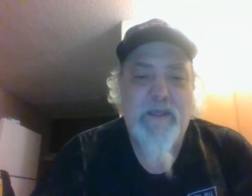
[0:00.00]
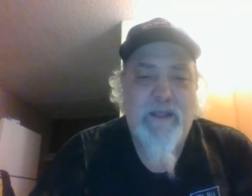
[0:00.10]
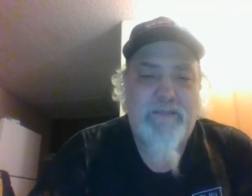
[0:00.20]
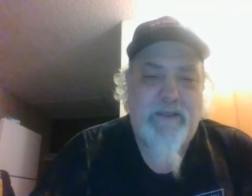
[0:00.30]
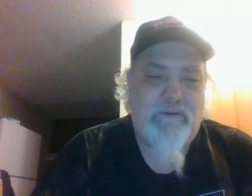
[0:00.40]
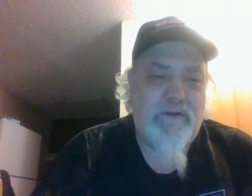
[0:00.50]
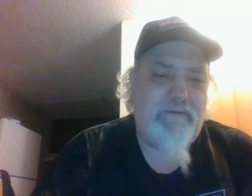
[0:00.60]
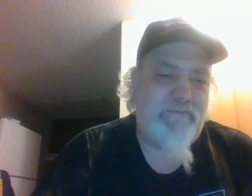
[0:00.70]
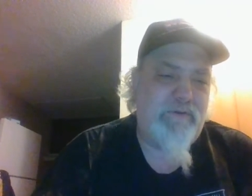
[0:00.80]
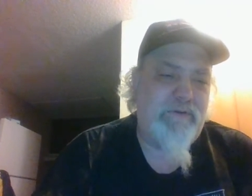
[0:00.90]
that could
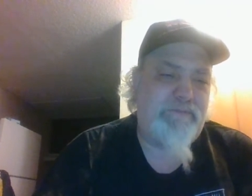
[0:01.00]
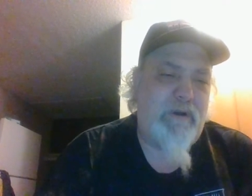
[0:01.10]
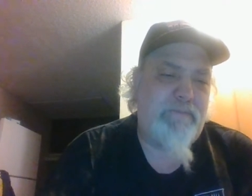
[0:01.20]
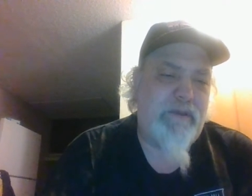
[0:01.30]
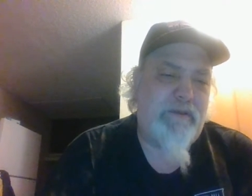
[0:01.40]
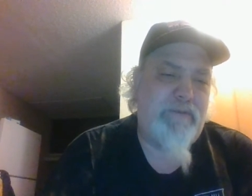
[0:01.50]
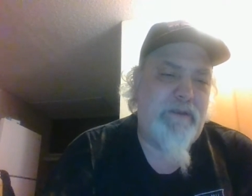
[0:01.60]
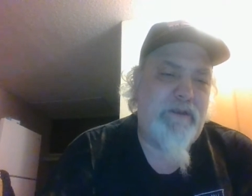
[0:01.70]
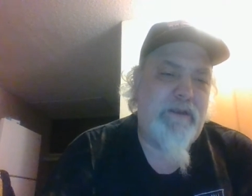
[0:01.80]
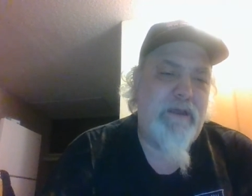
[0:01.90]
influence public
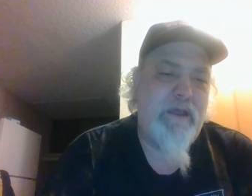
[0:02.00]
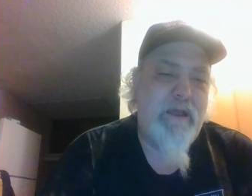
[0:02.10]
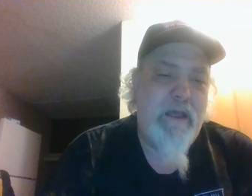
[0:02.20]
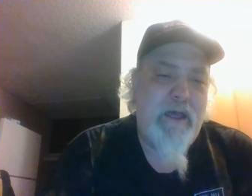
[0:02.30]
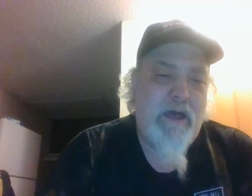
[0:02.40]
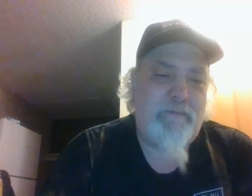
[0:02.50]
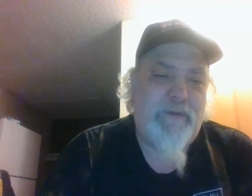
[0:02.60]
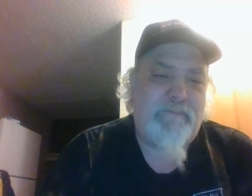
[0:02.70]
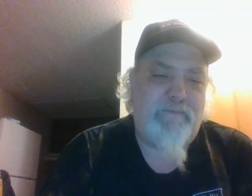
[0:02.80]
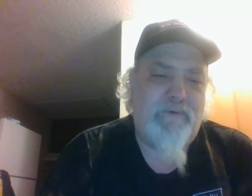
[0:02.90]
opinion
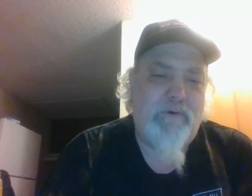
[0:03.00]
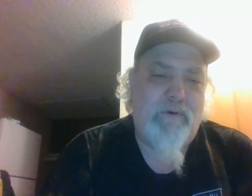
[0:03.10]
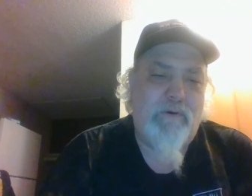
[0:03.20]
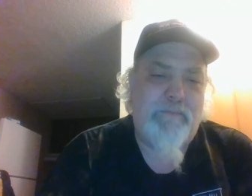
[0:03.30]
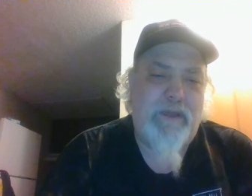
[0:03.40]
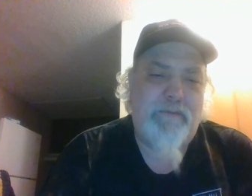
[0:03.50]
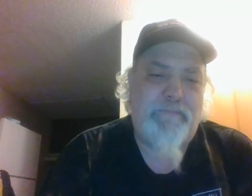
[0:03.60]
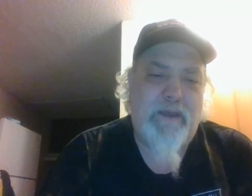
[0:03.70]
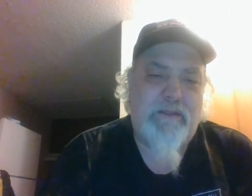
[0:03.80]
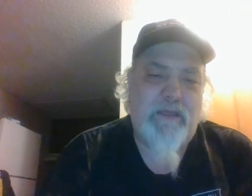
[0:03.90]
people vote or may
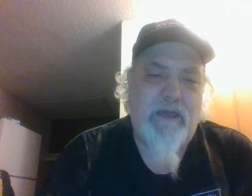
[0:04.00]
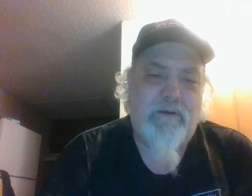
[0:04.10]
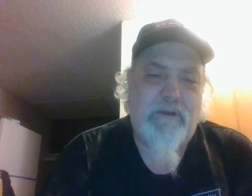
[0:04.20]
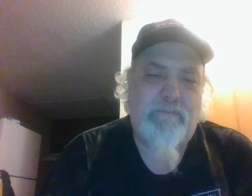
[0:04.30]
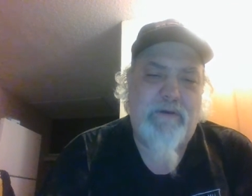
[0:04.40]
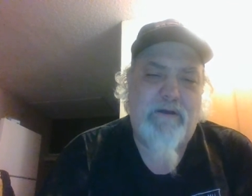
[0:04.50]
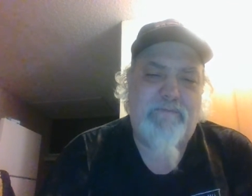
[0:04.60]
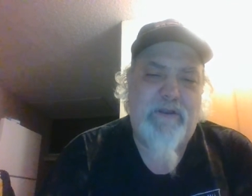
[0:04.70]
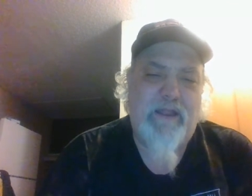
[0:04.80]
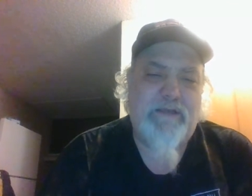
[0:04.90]
impact the outcome of
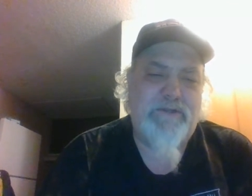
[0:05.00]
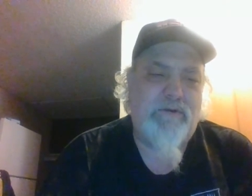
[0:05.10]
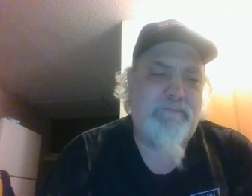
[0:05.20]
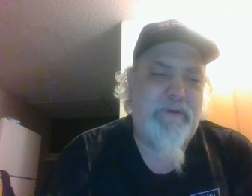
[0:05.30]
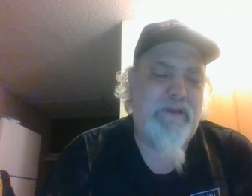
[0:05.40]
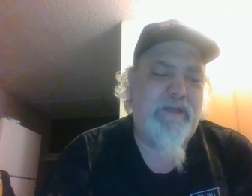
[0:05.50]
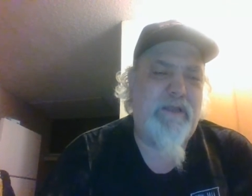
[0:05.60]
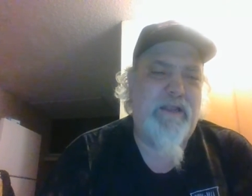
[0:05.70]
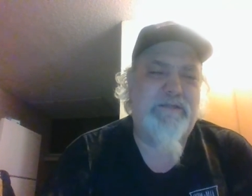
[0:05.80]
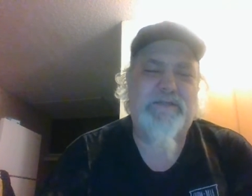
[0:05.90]
an election or pending
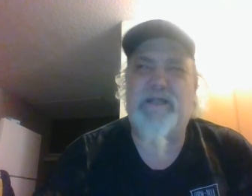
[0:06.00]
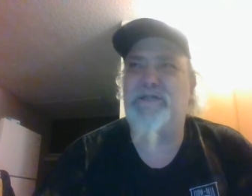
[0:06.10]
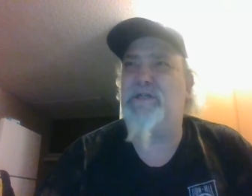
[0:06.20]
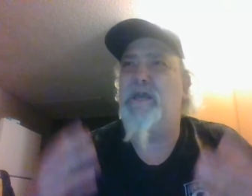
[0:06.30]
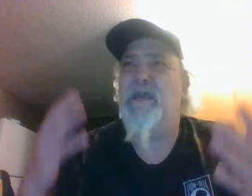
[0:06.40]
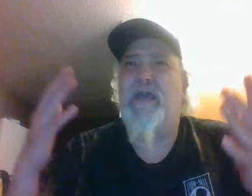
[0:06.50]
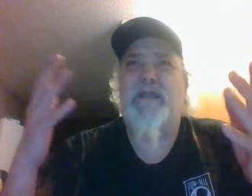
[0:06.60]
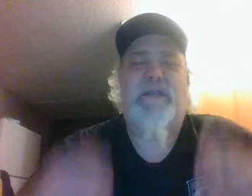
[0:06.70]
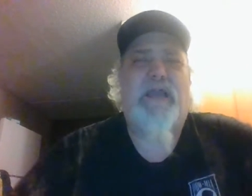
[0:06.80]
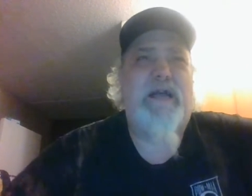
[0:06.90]
legislation. It's
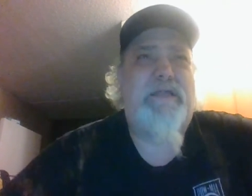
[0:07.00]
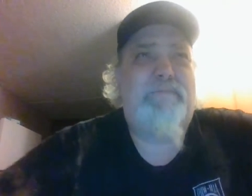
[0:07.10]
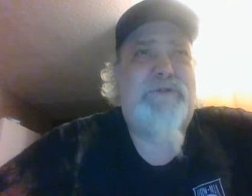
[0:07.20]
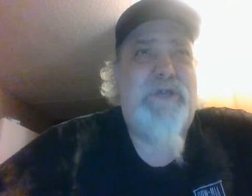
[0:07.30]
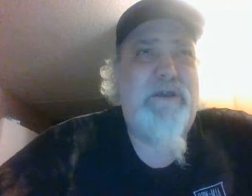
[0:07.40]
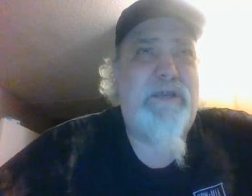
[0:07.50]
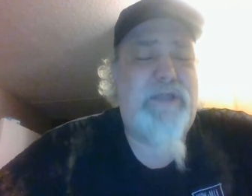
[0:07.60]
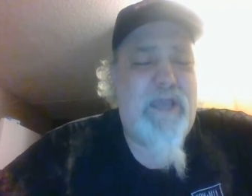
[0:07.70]
a goddamn charity to